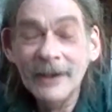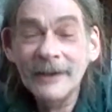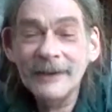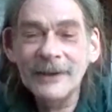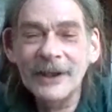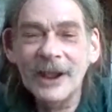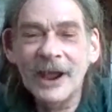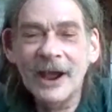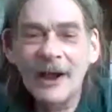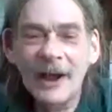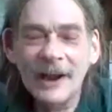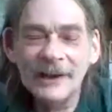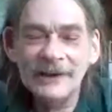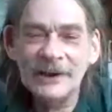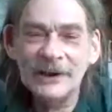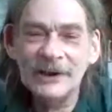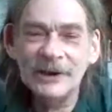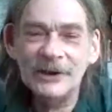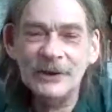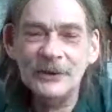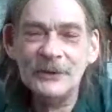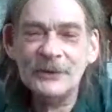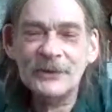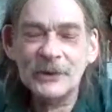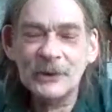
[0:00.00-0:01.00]
Yeah, I
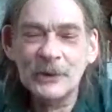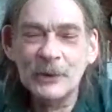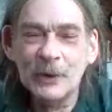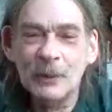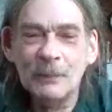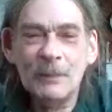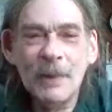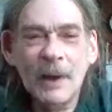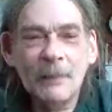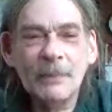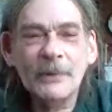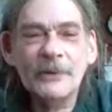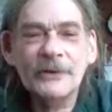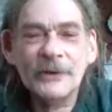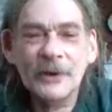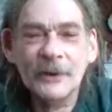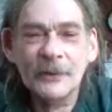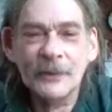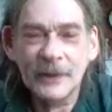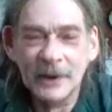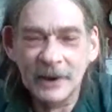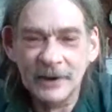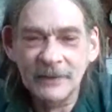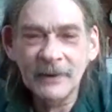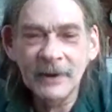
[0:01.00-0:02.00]
used to do a puppet
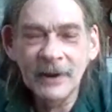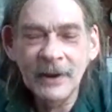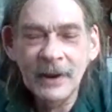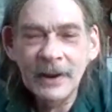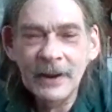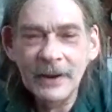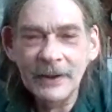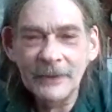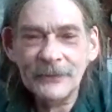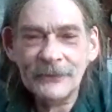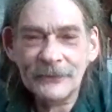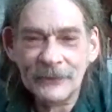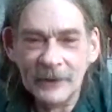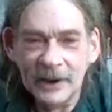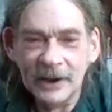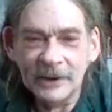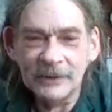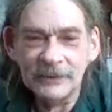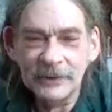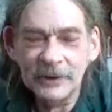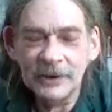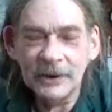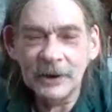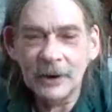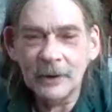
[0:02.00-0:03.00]
show that it
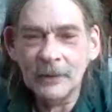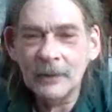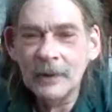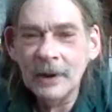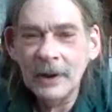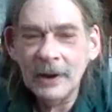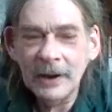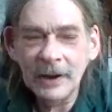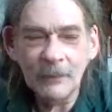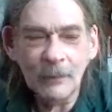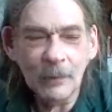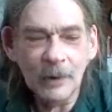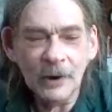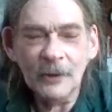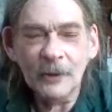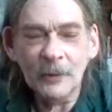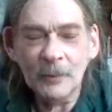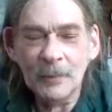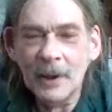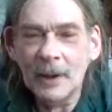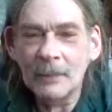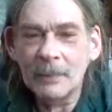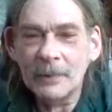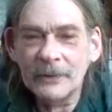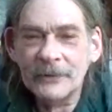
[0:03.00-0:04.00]
said, one of the
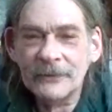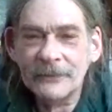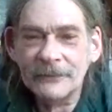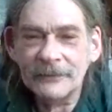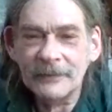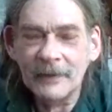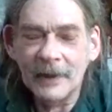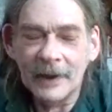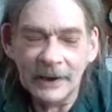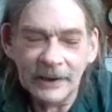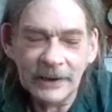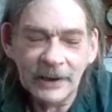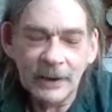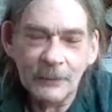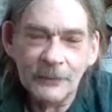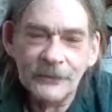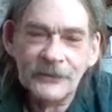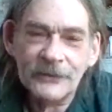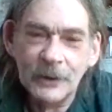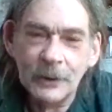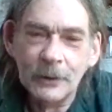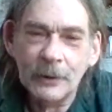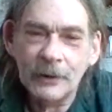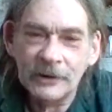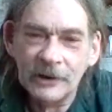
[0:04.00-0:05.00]
puppets was like, it was
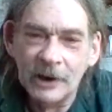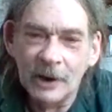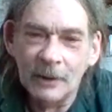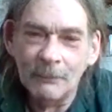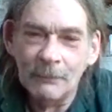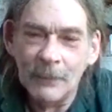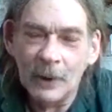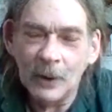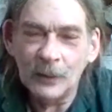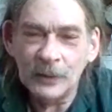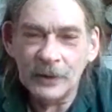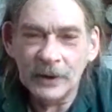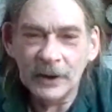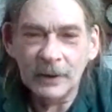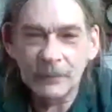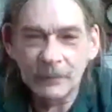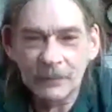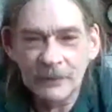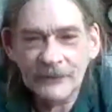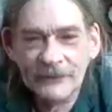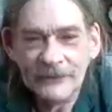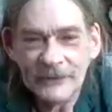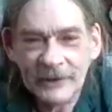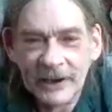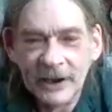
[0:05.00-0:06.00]
"You're a Dumb Bonehead"
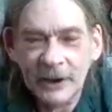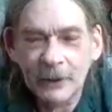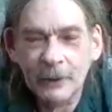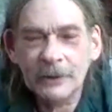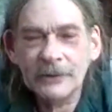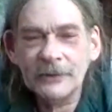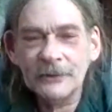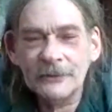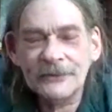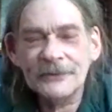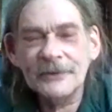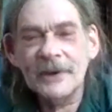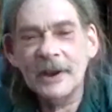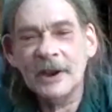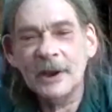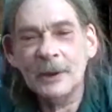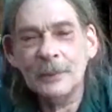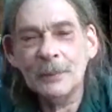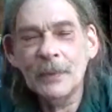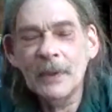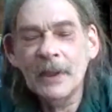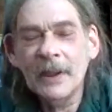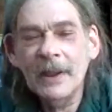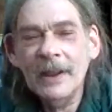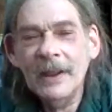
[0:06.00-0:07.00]
was the character's
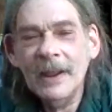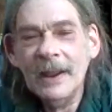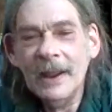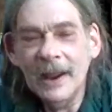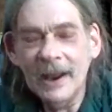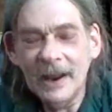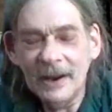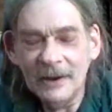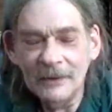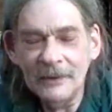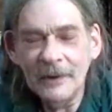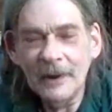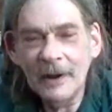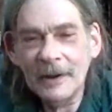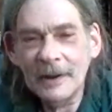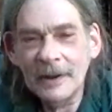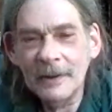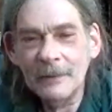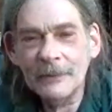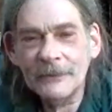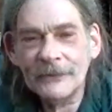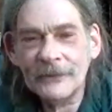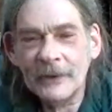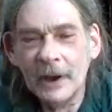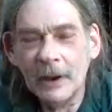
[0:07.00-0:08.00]
name. And
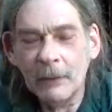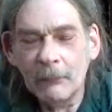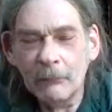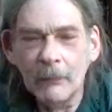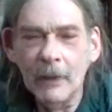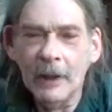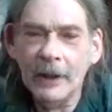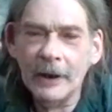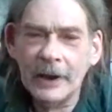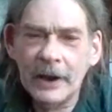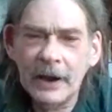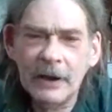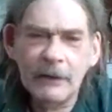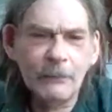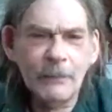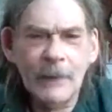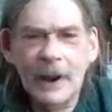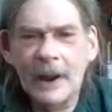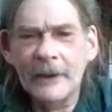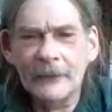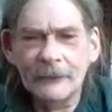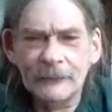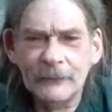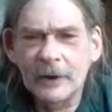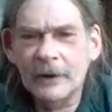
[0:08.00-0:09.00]
he would say, well,
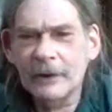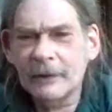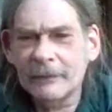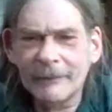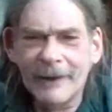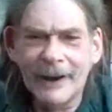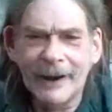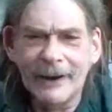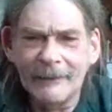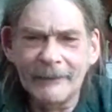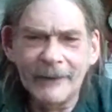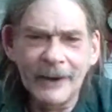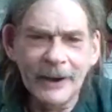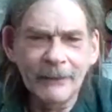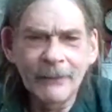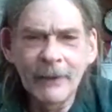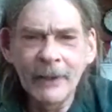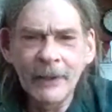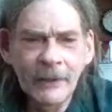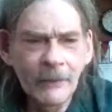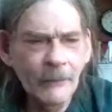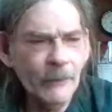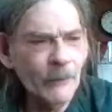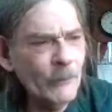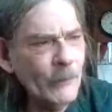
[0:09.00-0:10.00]
everybody's running around there.
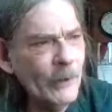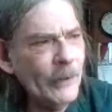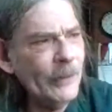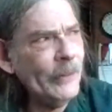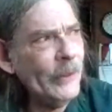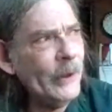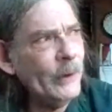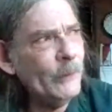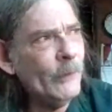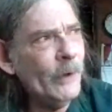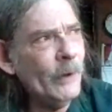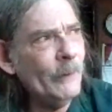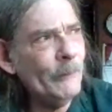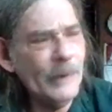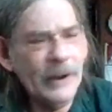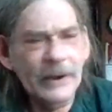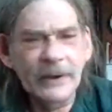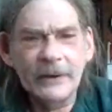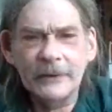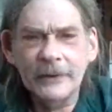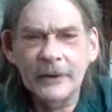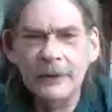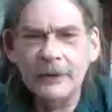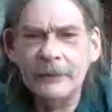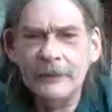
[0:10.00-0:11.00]
What do they want me
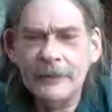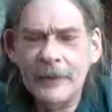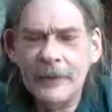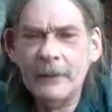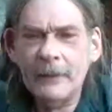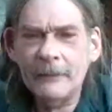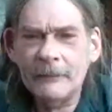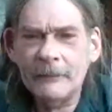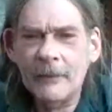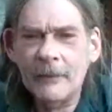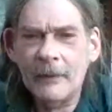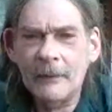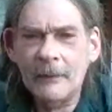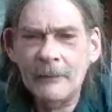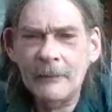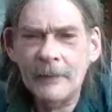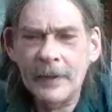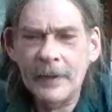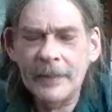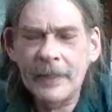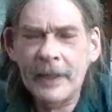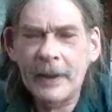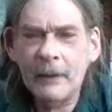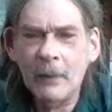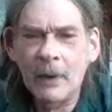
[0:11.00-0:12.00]
to do? They
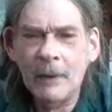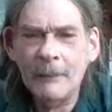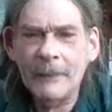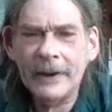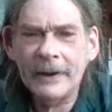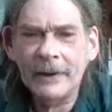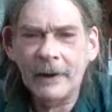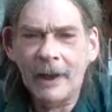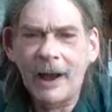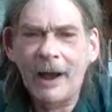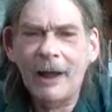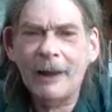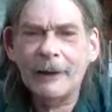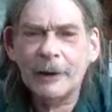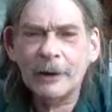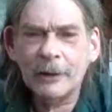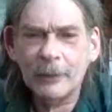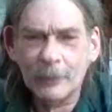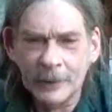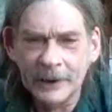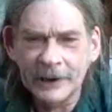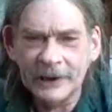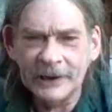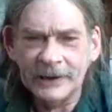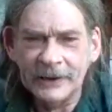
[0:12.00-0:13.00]
want me to
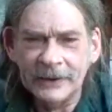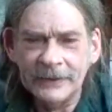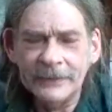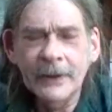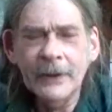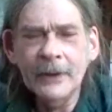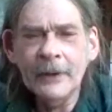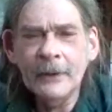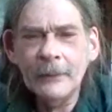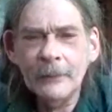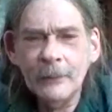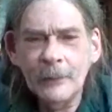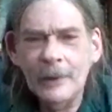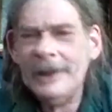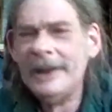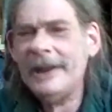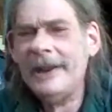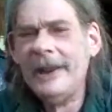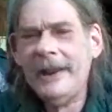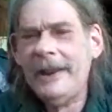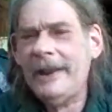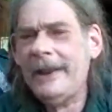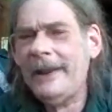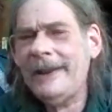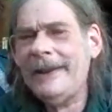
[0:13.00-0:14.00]
Hallerween.
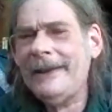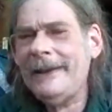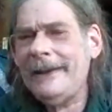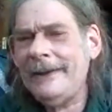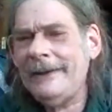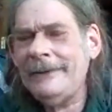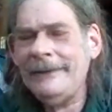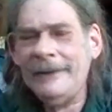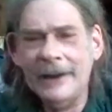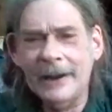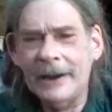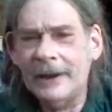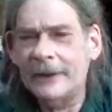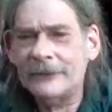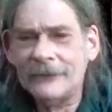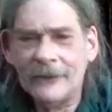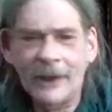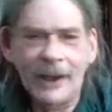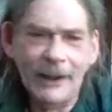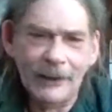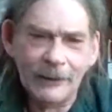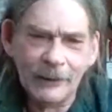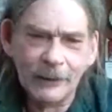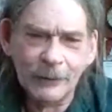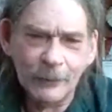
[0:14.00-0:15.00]
Ween, it's
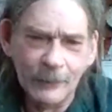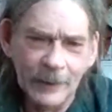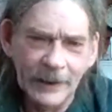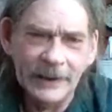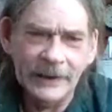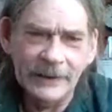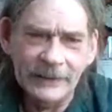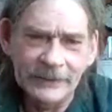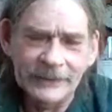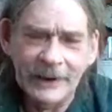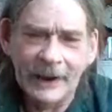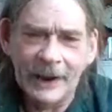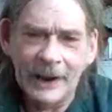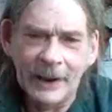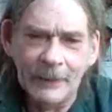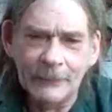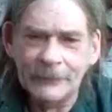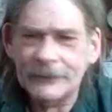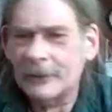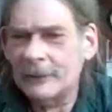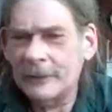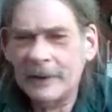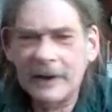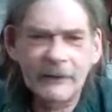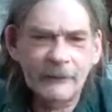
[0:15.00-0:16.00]
Hallerween time.
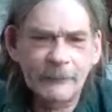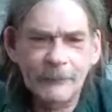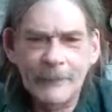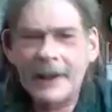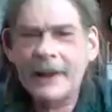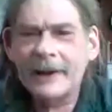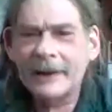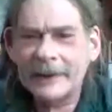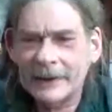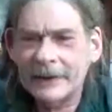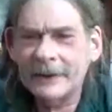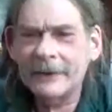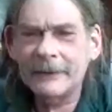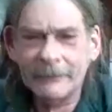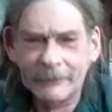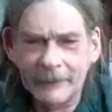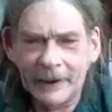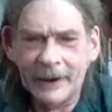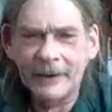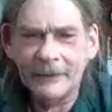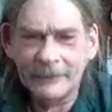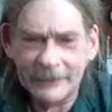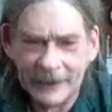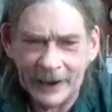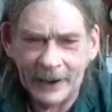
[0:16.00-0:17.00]
So everybody gather
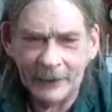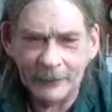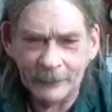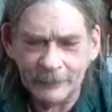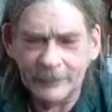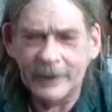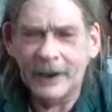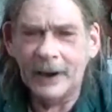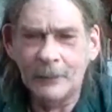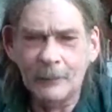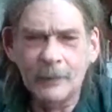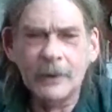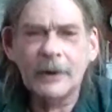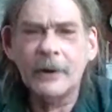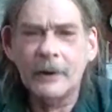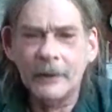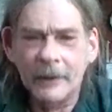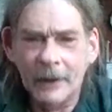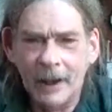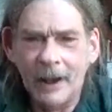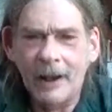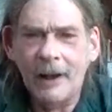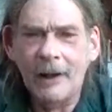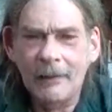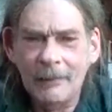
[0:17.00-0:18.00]
around. We're going
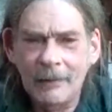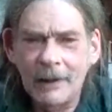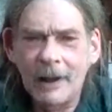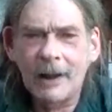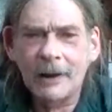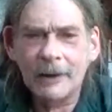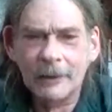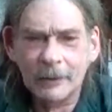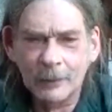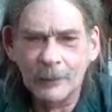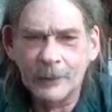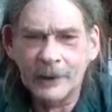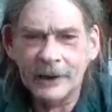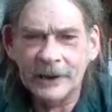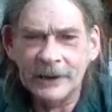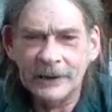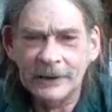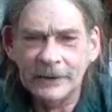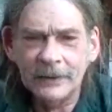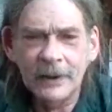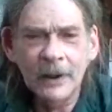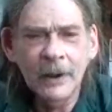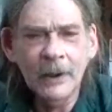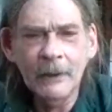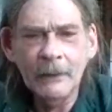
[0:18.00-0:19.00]
to all
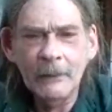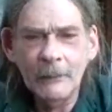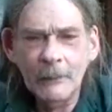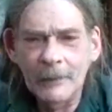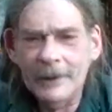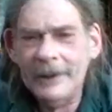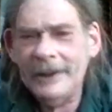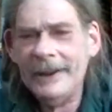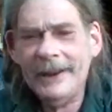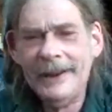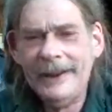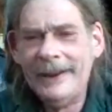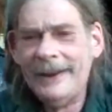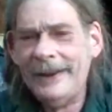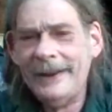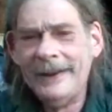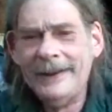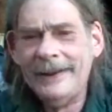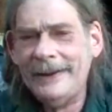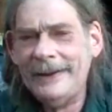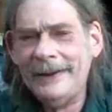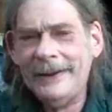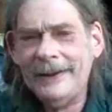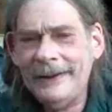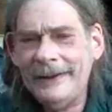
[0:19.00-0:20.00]
Hallerween.
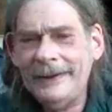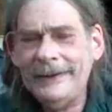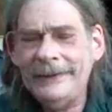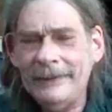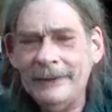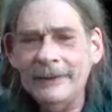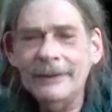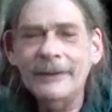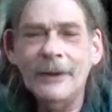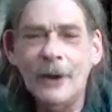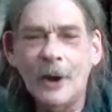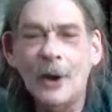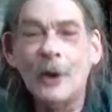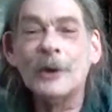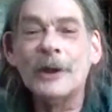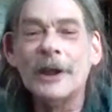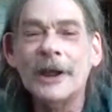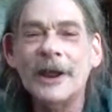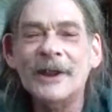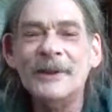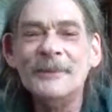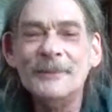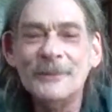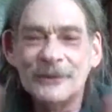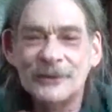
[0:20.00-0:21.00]
Ween.
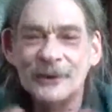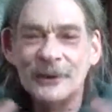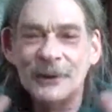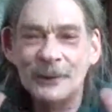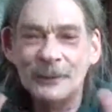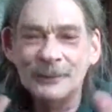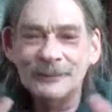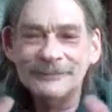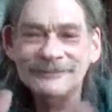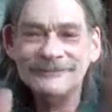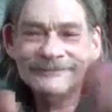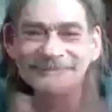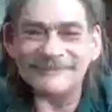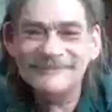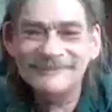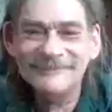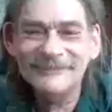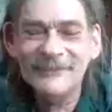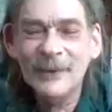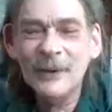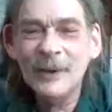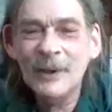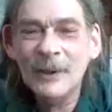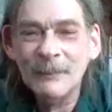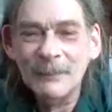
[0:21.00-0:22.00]
Okay, so
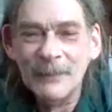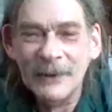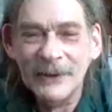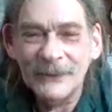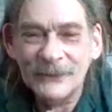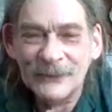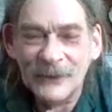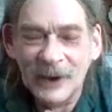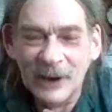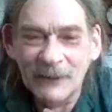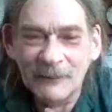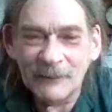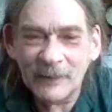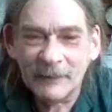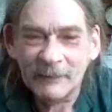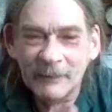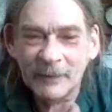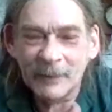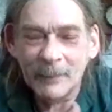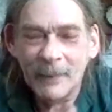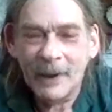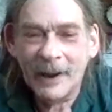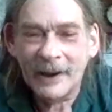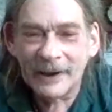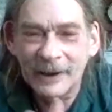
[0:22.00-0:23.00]
be safe,
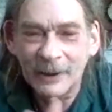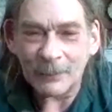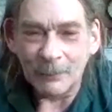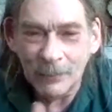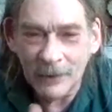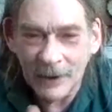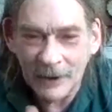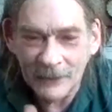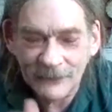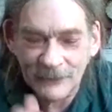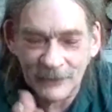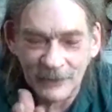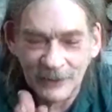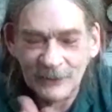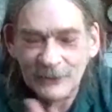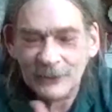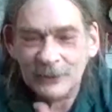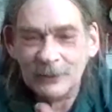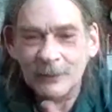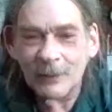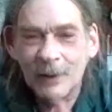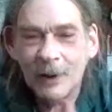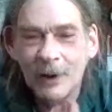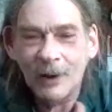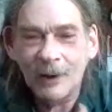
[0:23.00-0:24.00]
everybody, and blessings
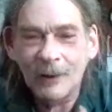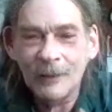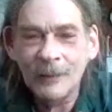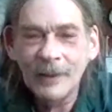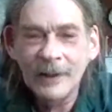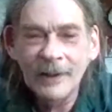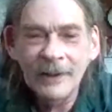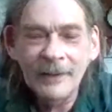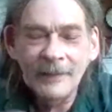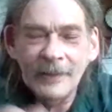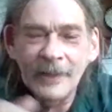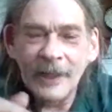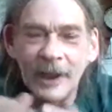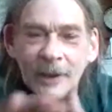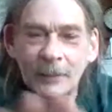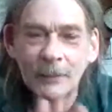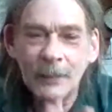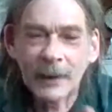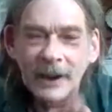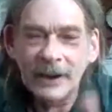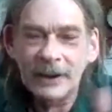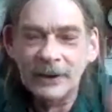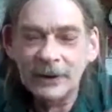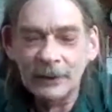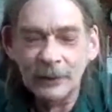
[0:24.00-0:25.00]
to all. And
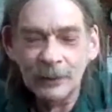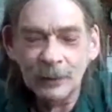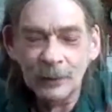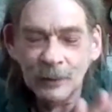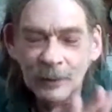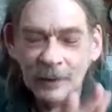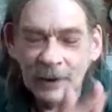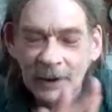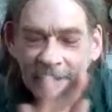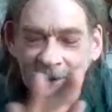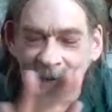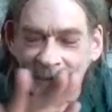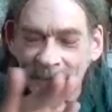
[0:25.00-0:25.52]
may you